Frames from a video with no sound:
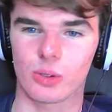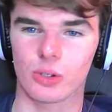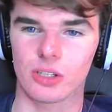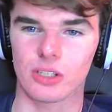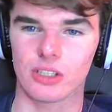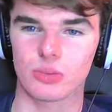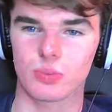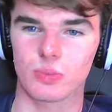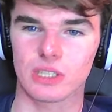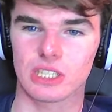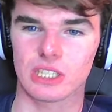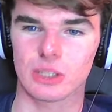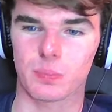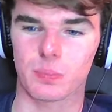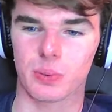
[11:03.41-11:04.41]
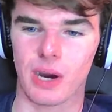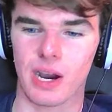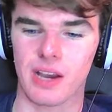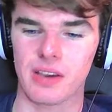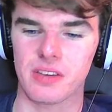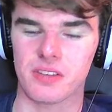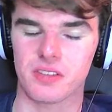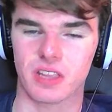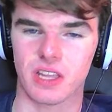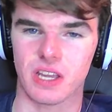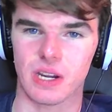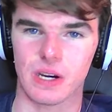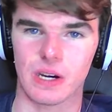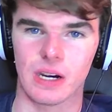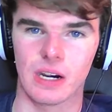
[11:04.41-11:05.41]
Christmas surprise
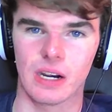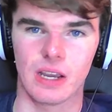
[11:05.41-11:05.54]
there.